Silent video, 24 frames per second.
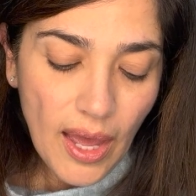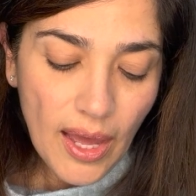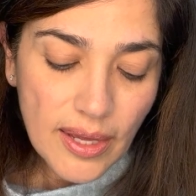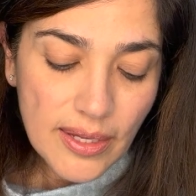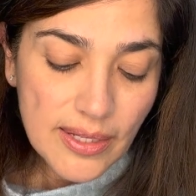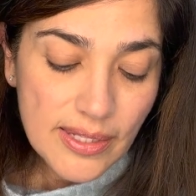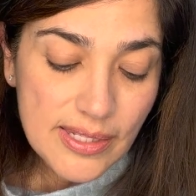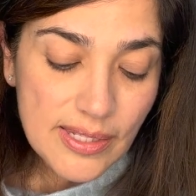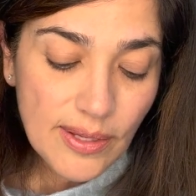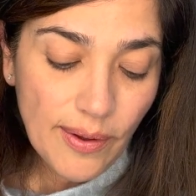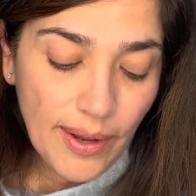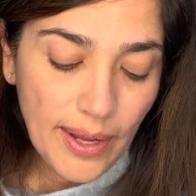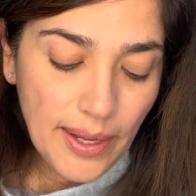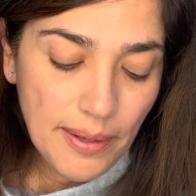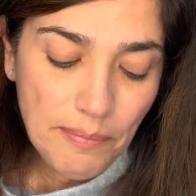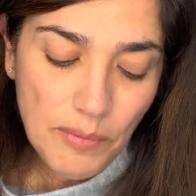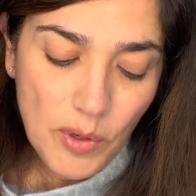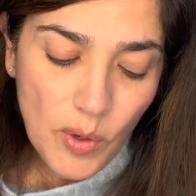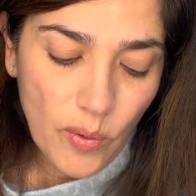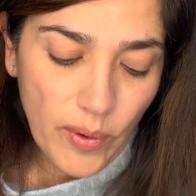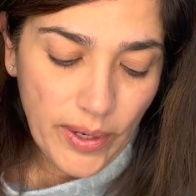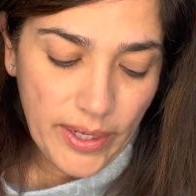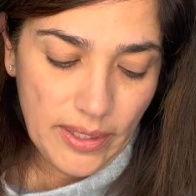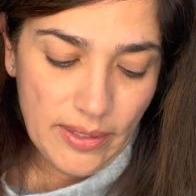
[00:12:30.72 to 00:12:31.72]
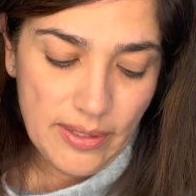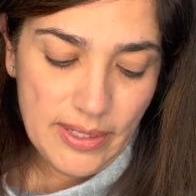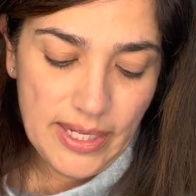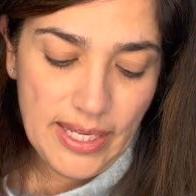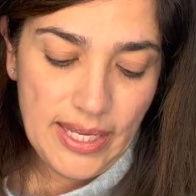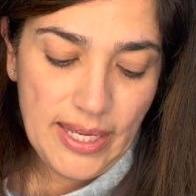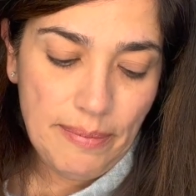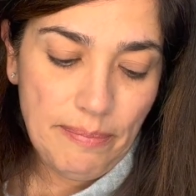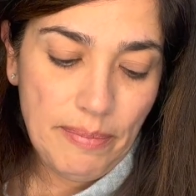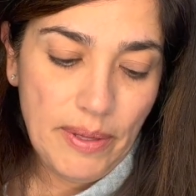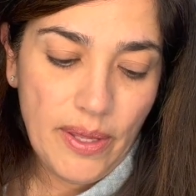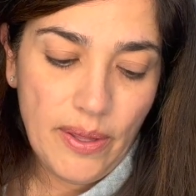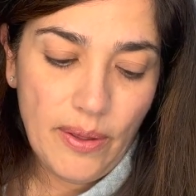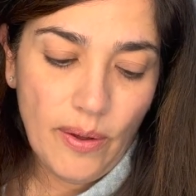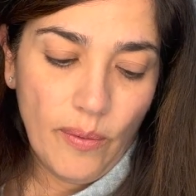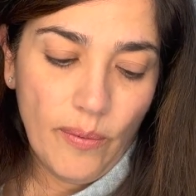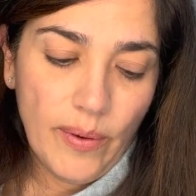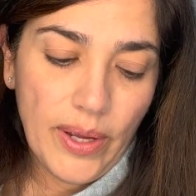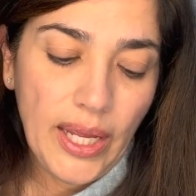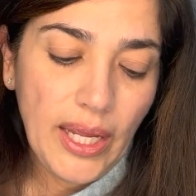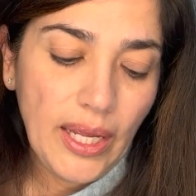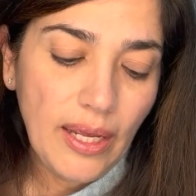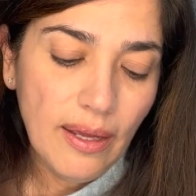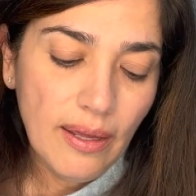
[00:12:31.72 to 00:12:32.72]
So I'm going to keep
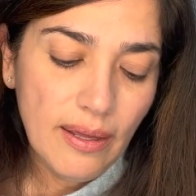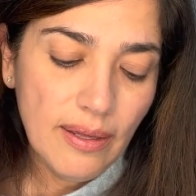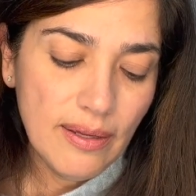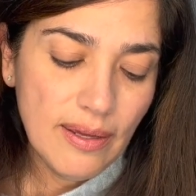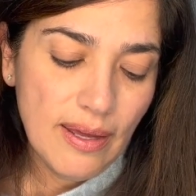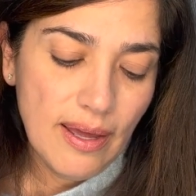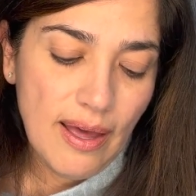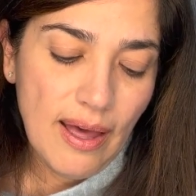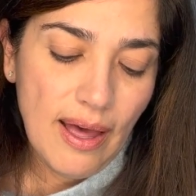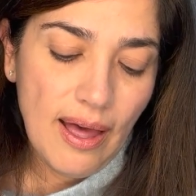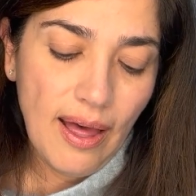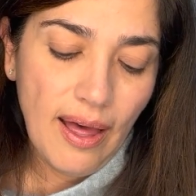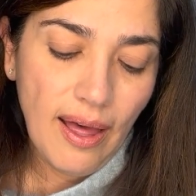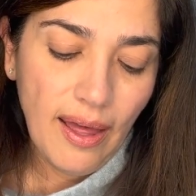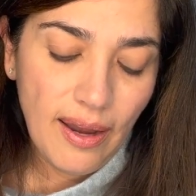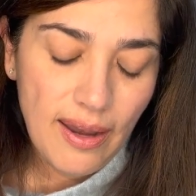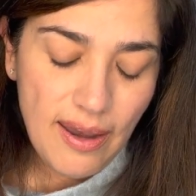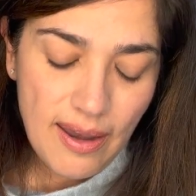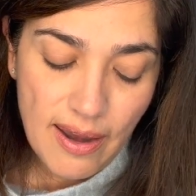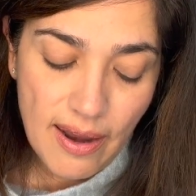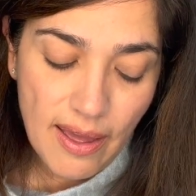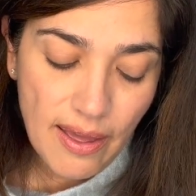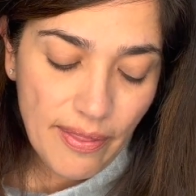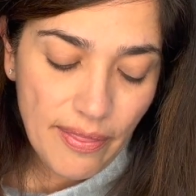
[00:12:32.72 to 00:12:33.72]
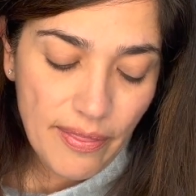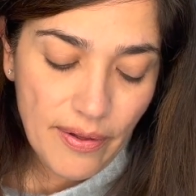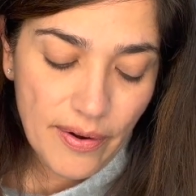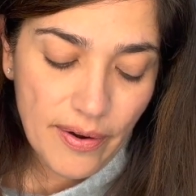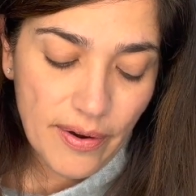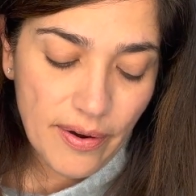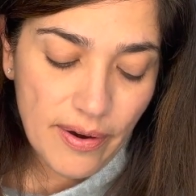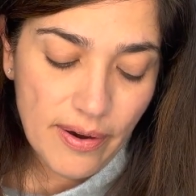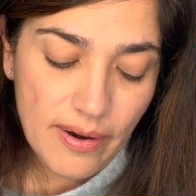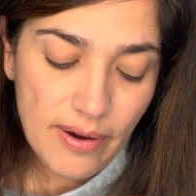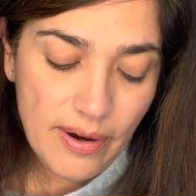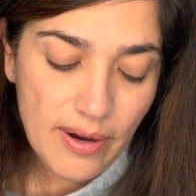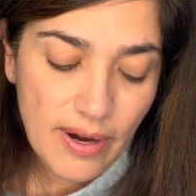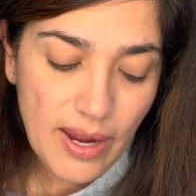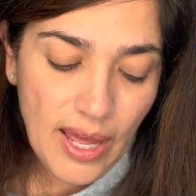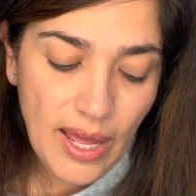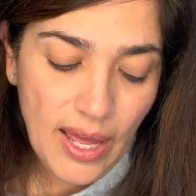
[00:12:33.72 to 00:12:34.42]
going. Another